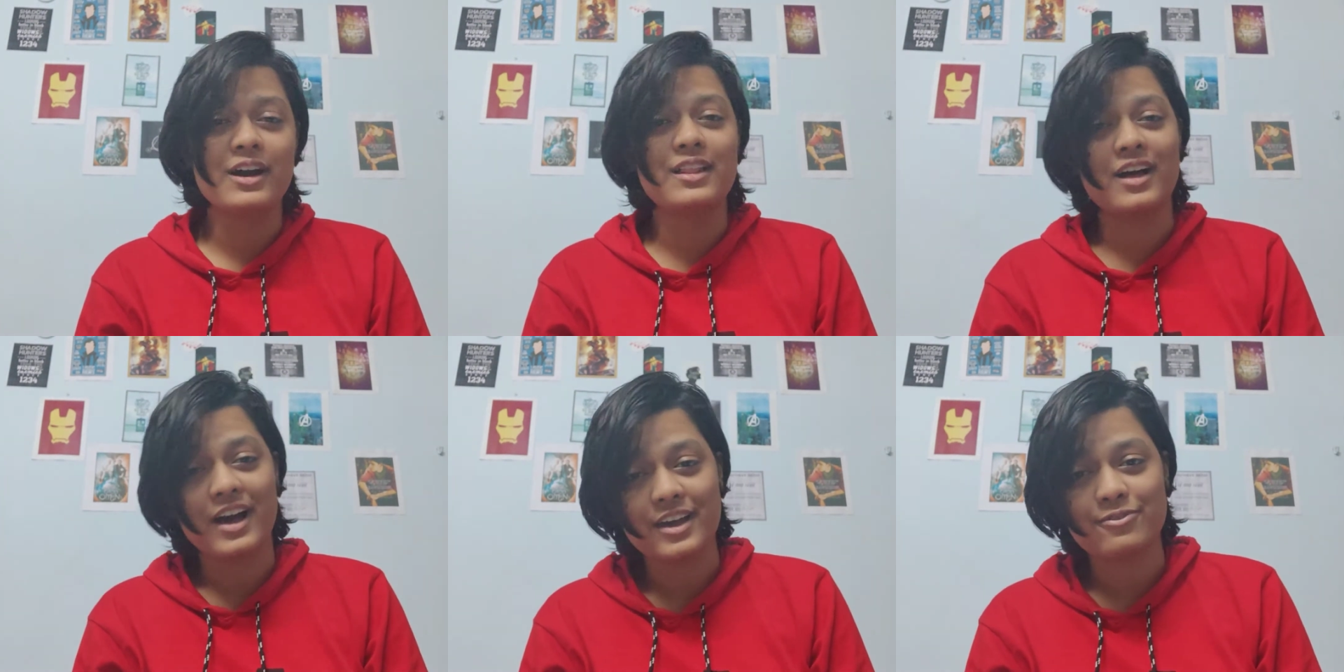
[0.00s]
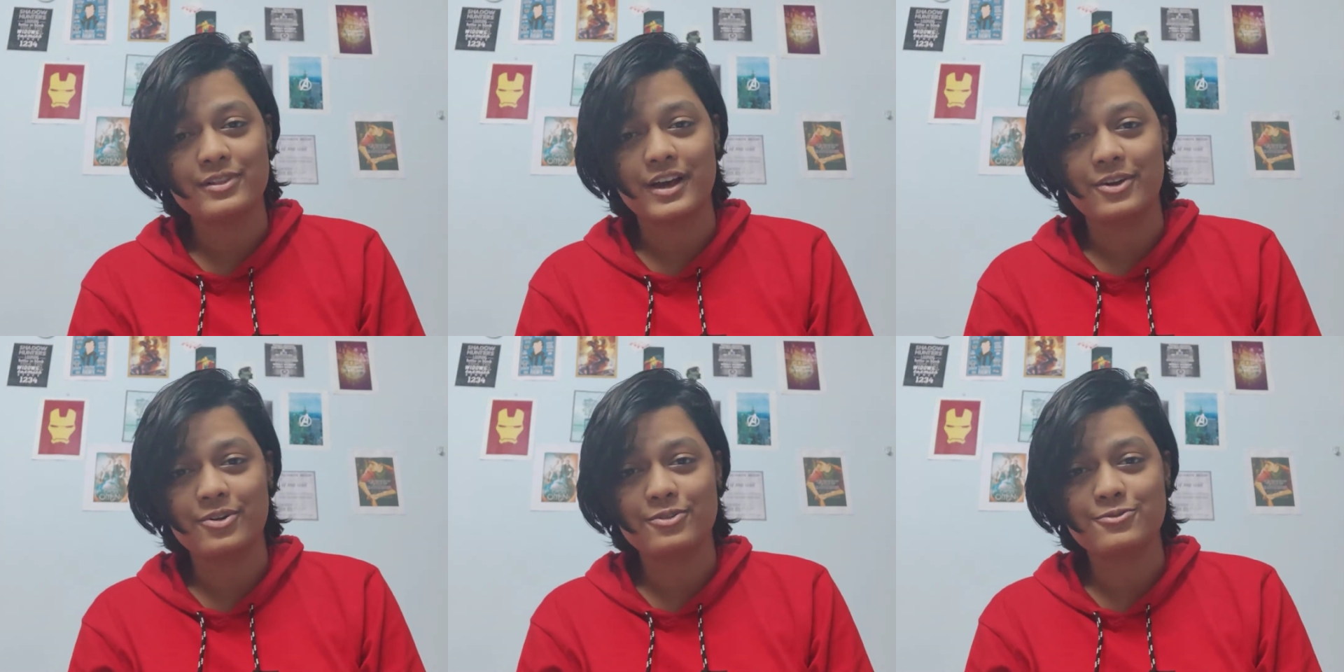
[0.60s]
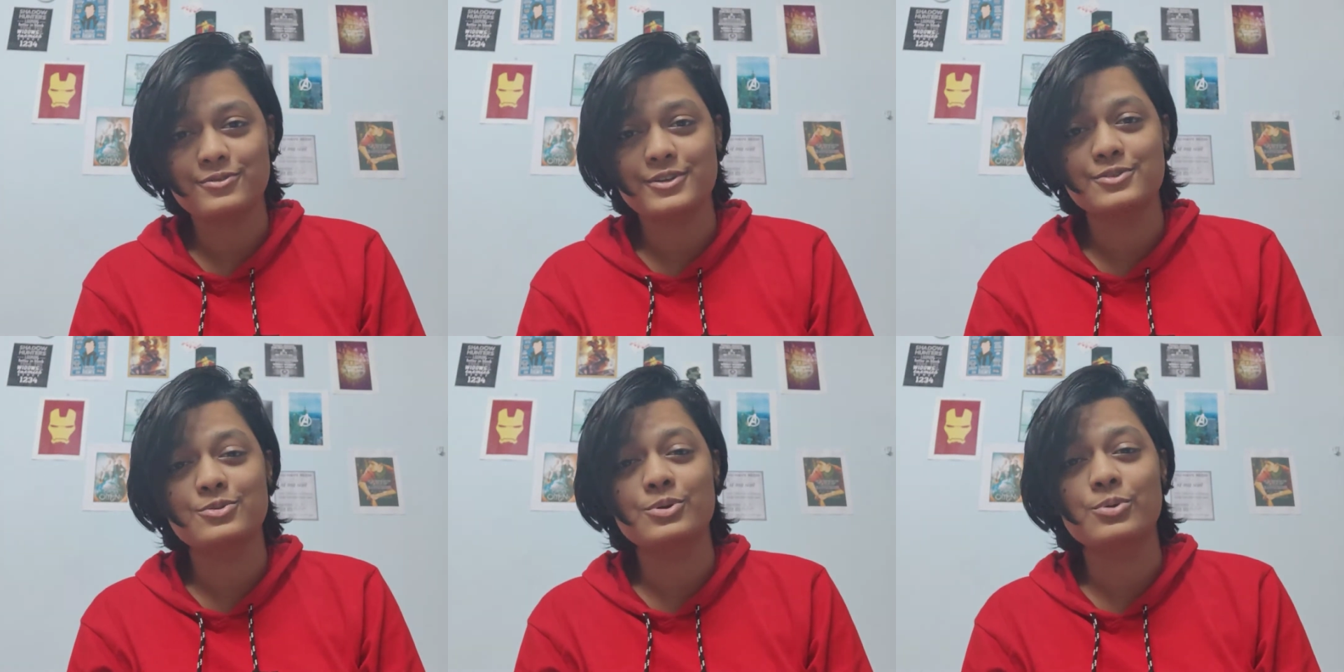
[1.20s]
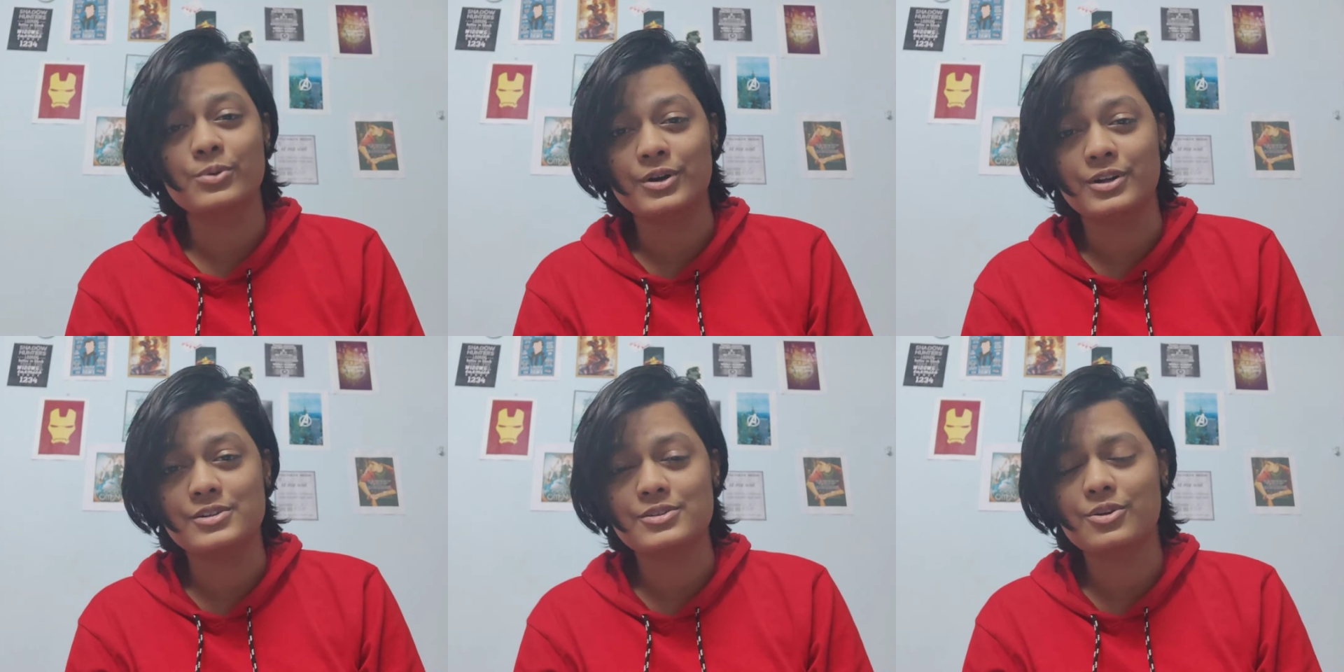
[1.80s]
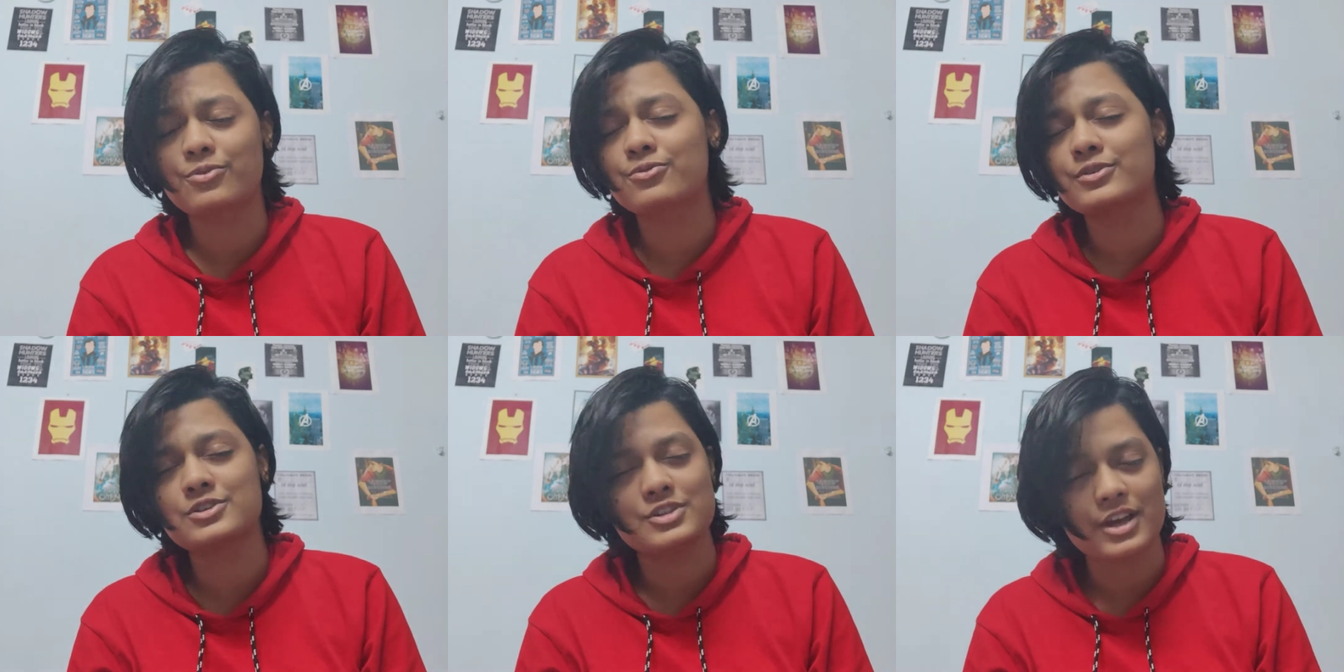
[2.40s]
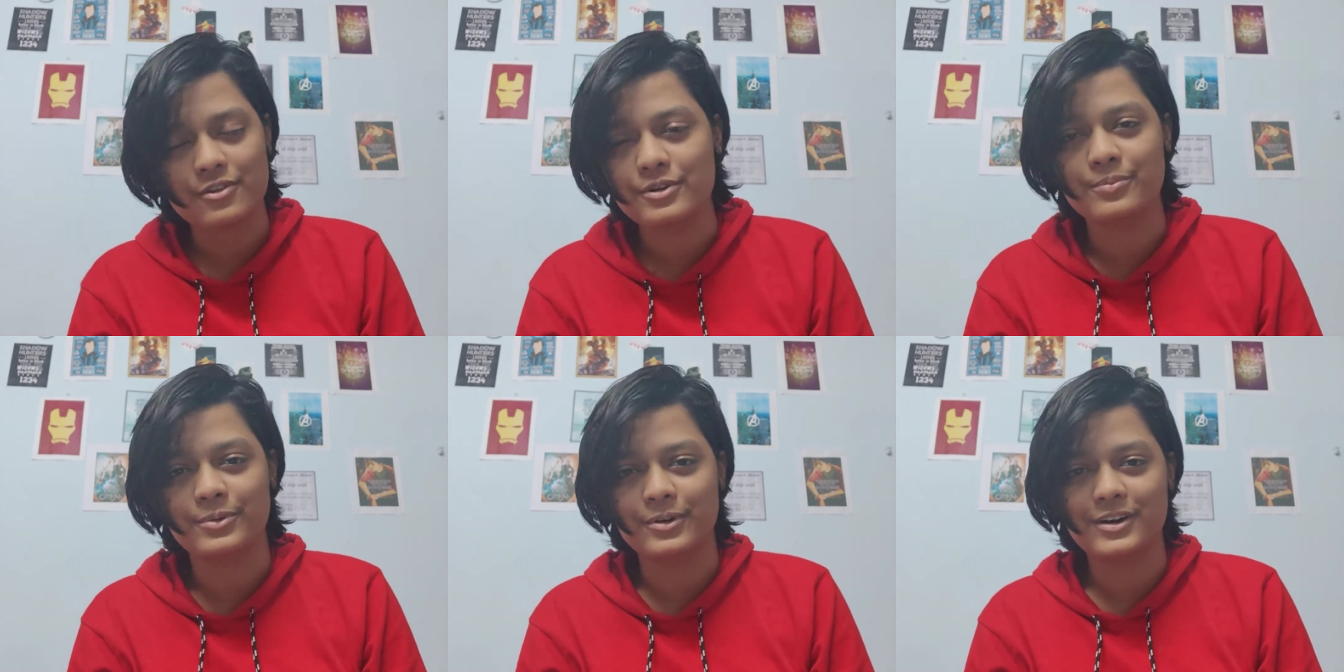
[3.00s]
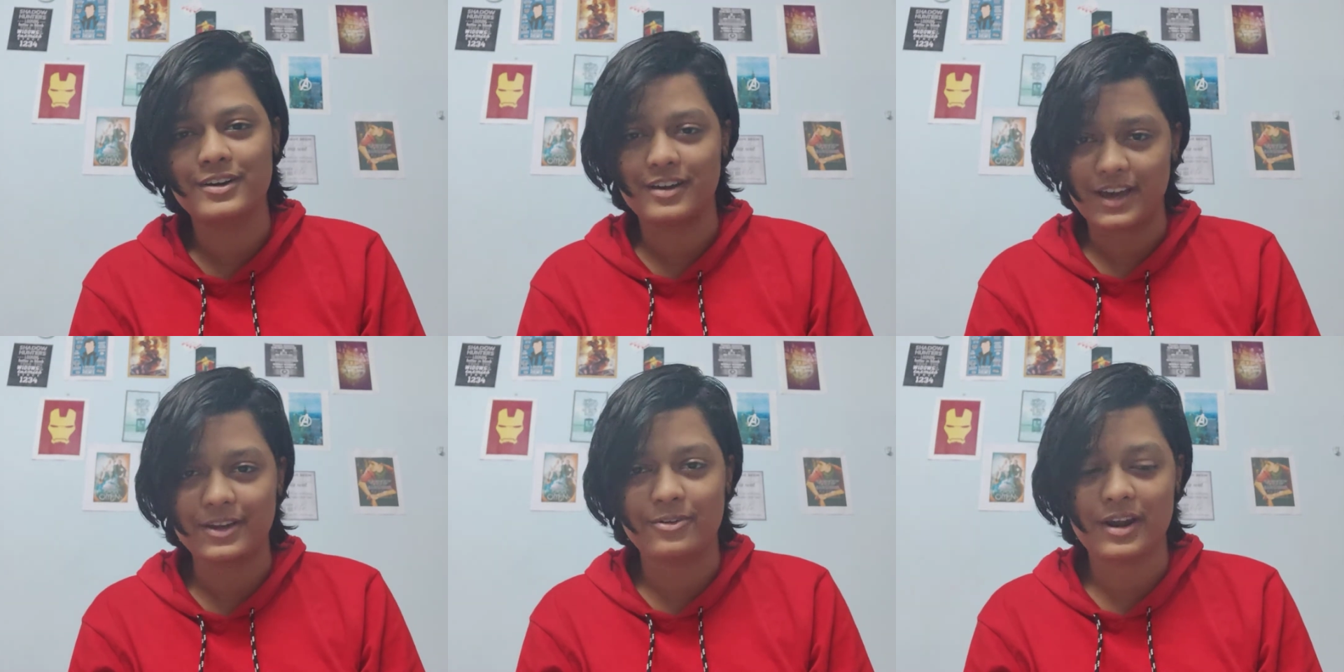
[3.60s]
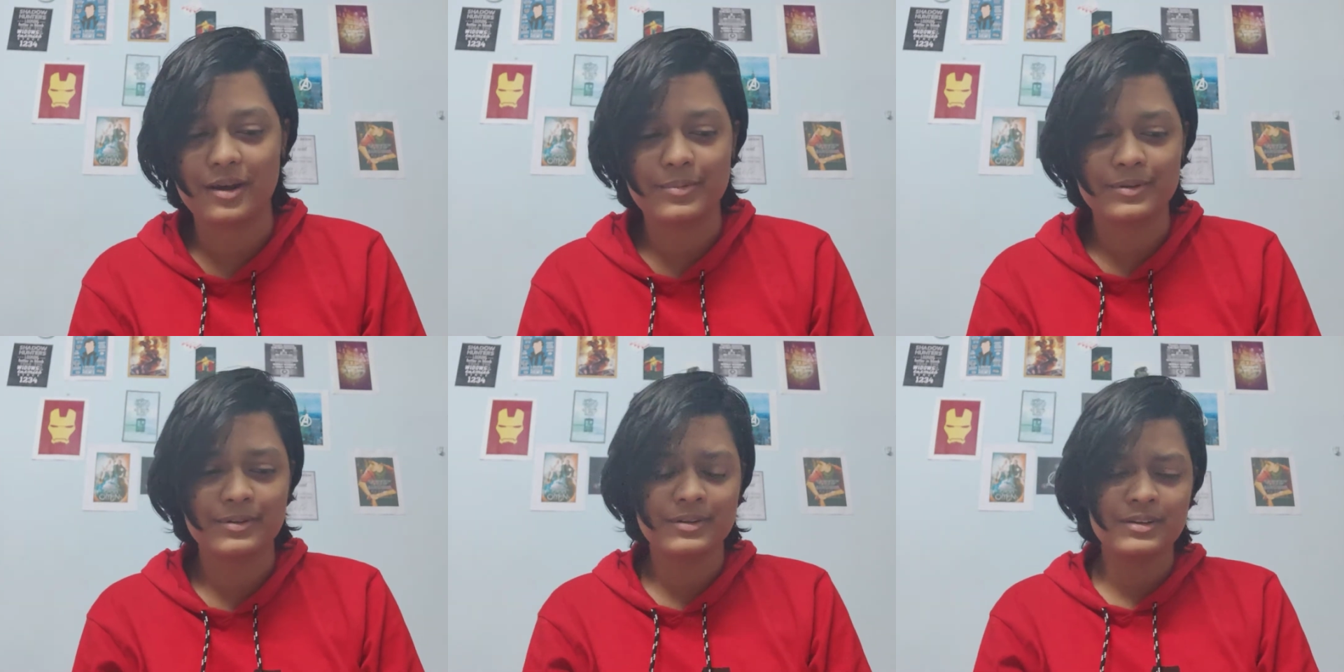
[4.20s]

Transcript: while I fly off into the world of whichever book I grab.